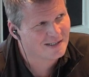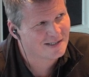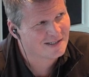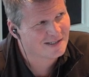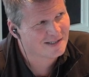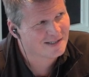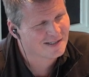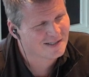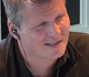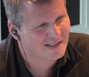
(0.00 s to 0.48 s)

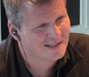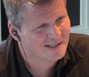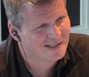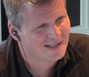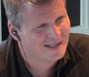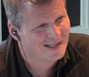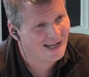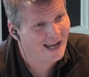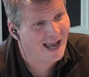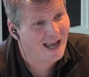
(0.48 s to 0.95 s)
No.
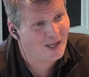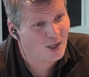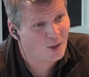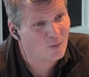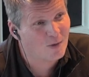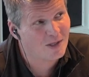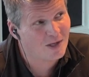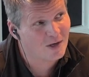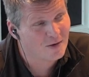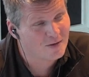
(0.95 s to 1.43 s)
Yeah,
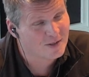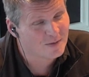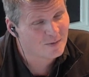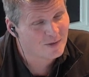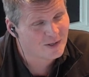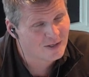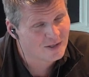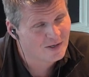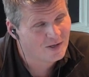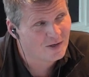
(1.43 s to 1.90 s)
you were the only
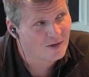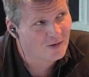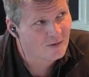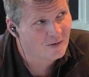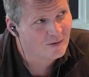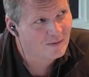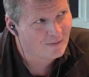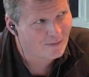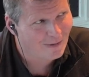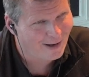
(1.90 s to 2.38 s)
one that knew.
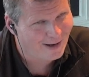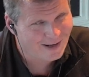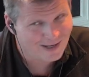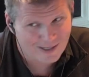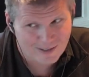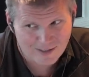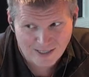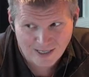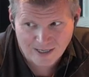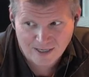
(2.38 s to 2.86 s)
Yeah. and
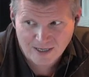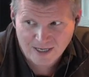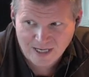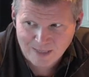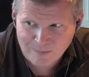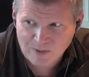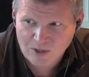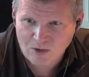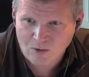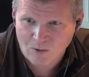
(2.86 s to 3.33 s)
he didn't
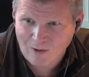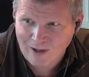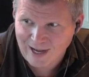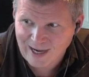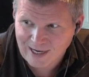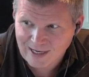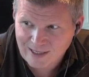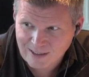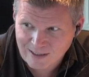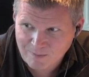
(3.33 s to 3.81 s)
keep it
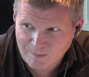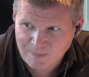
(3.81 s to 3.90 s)
quiet.